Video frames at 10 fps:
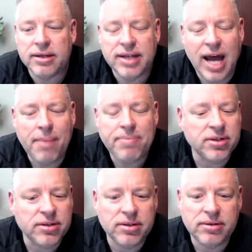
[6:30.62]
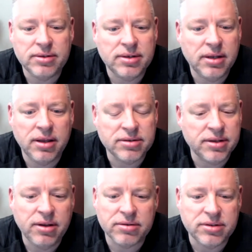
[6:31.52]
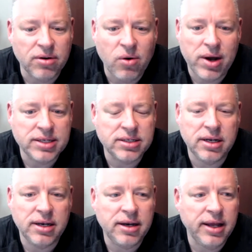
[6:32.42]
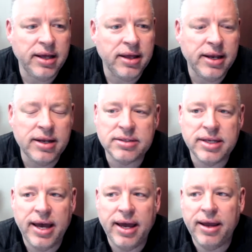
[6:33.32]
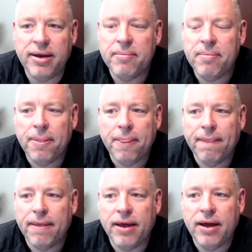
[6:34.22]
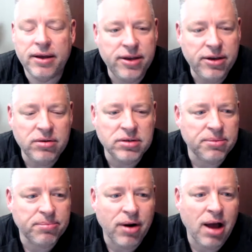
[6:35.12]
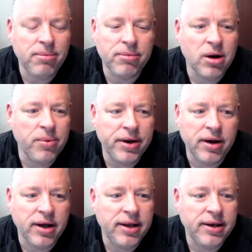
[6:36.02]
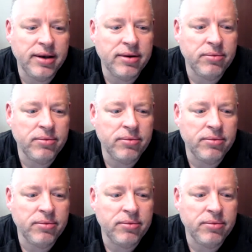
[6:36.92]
an absolute, there's no question. It is a huge problem going on.